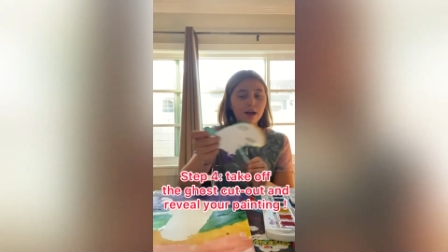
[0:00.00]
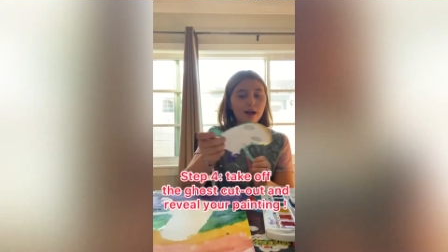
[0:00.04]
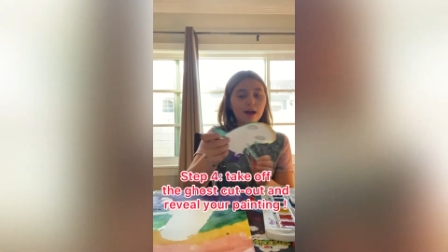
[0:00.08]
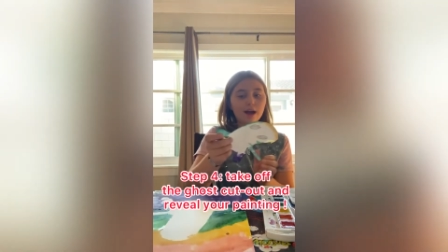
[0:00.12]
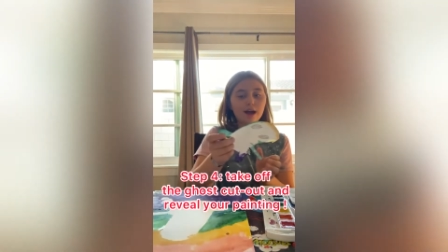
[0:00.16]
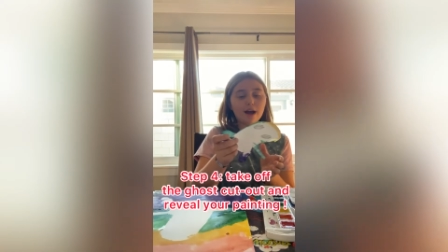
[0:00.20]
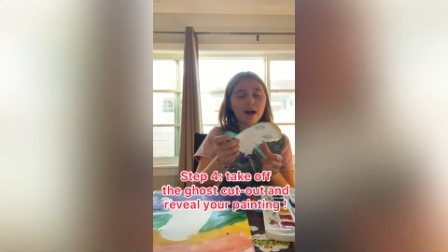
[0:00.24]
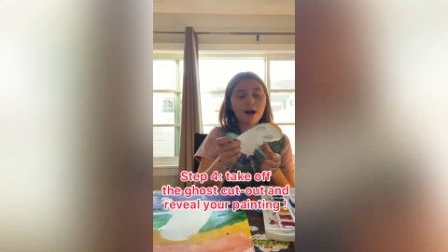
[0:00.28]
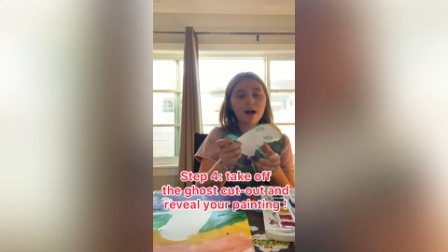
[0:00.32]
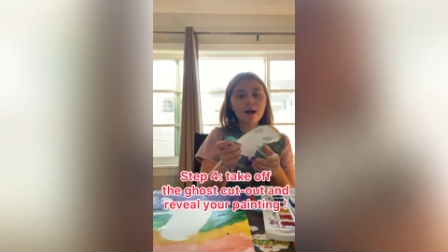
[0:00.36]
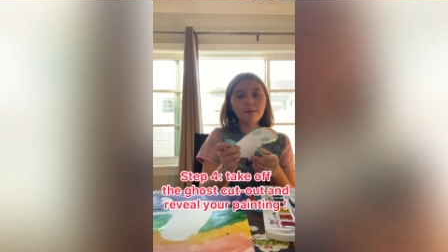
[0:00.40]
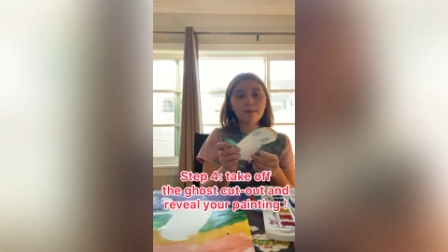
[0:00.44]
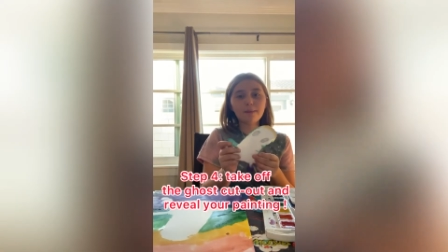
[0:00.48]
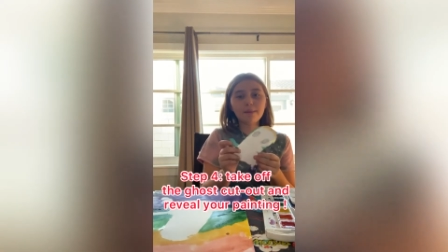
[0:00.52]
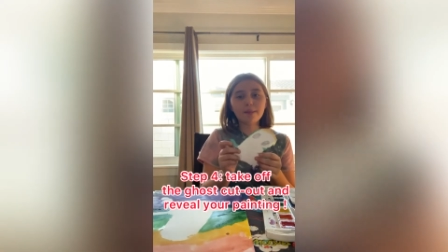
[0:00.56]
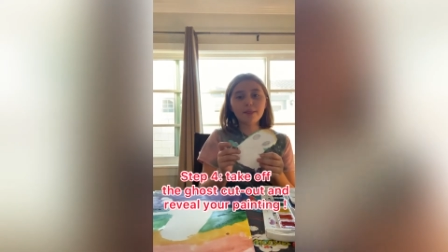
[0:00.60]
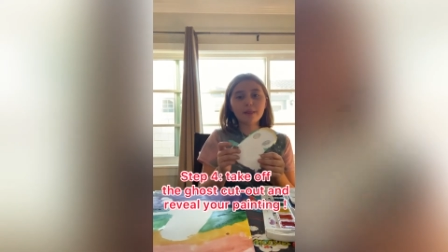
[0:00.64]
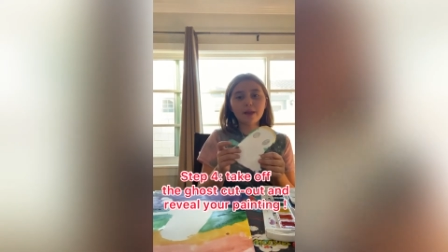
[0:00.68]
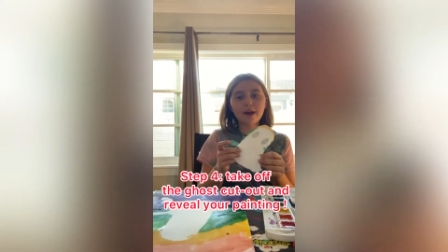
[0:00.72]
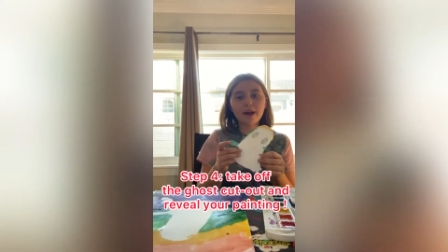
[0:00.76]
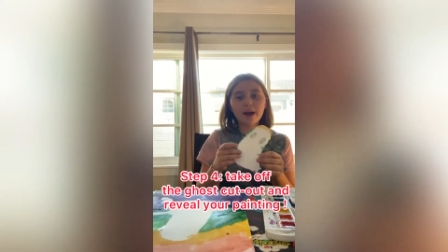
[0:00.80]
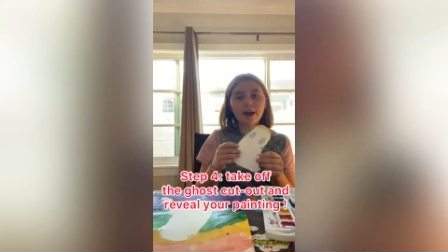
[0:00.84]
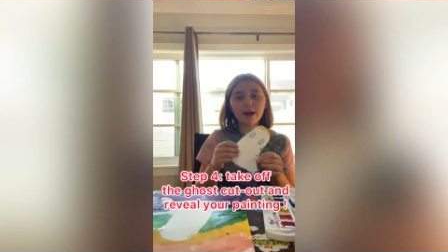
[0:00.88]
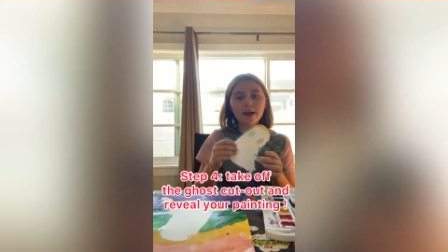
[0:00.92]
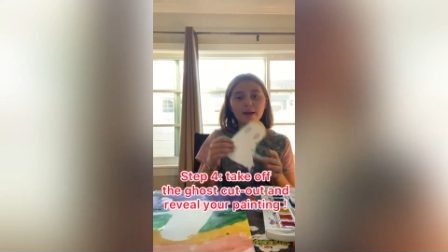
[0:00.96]

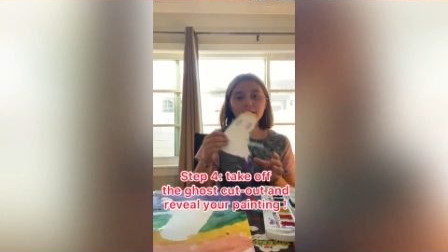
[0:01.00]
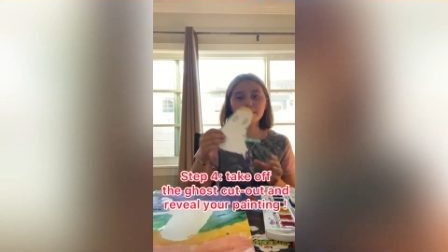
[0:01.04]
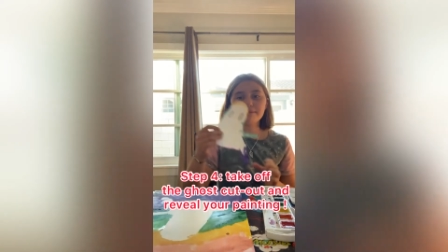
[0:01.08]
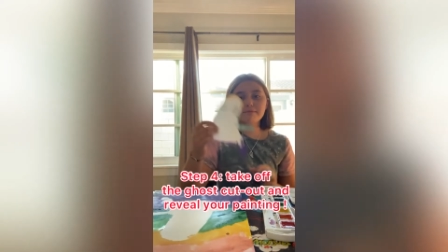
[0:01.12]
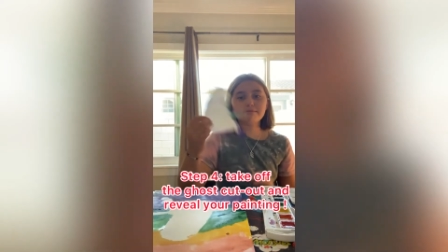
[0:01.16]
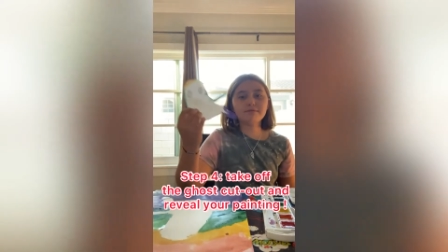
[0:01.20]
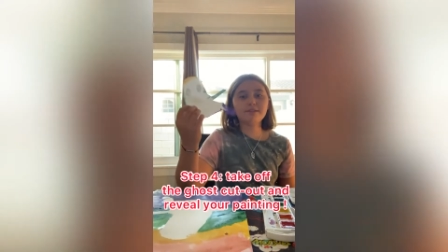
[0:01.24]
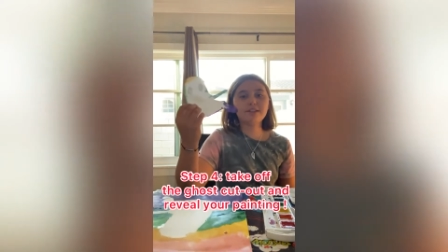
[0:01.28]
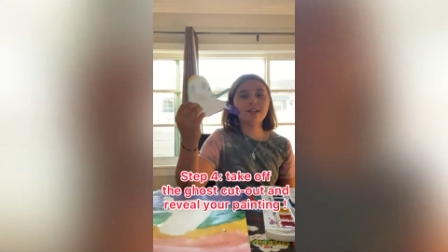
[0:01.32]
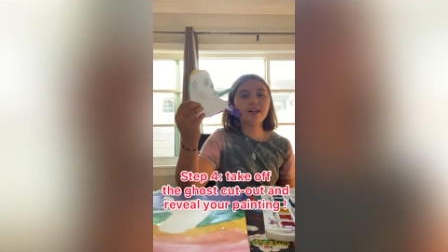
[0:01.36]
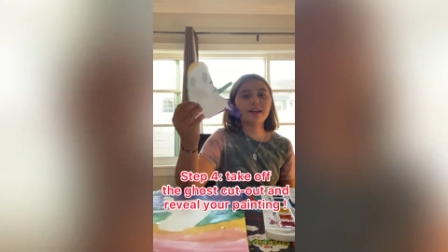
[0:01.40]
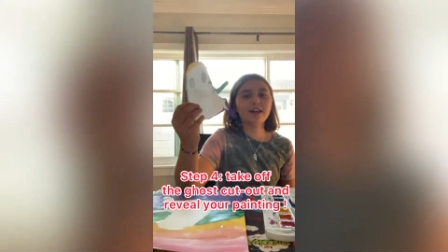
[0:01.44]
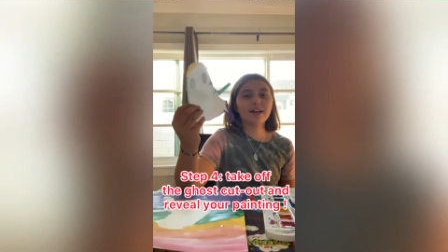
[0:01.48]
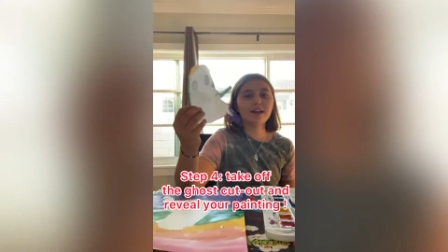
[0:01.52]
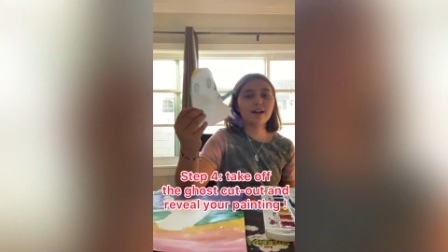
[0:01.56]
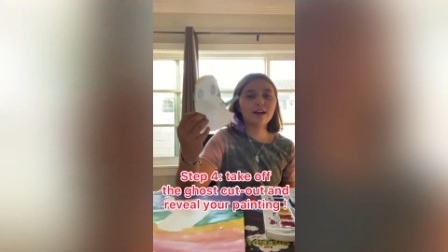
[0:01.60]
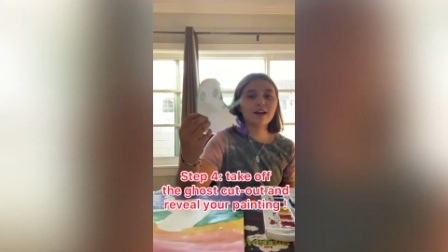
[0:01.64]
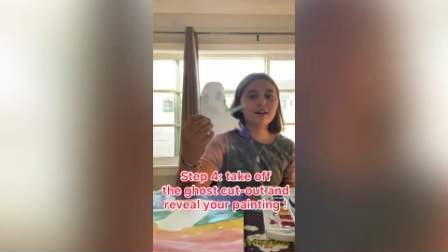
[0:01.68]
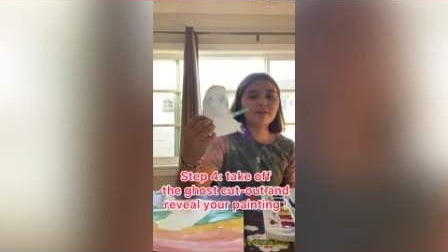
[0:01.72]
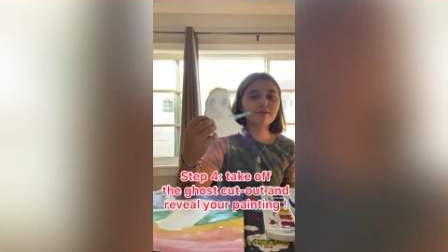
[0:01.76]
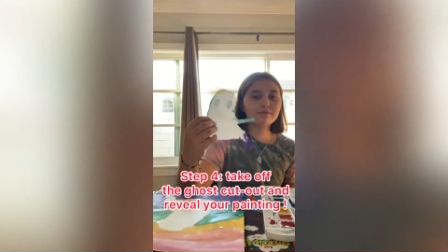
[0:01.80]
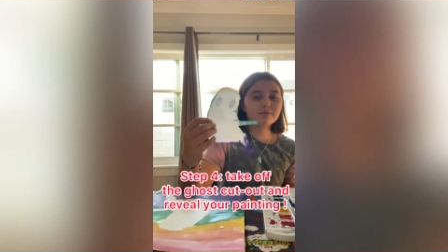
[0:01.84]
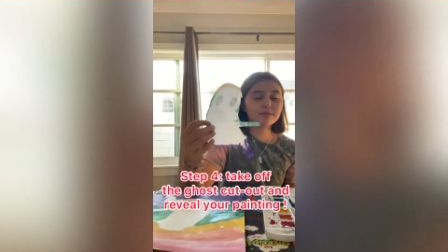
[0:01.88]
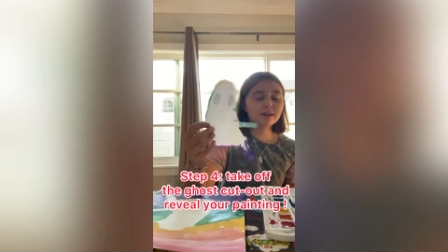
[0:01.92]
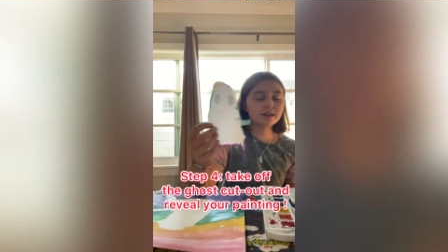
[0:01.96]
I am taking
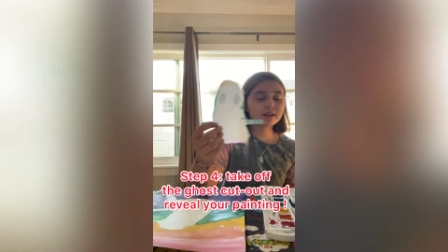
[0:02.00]
off my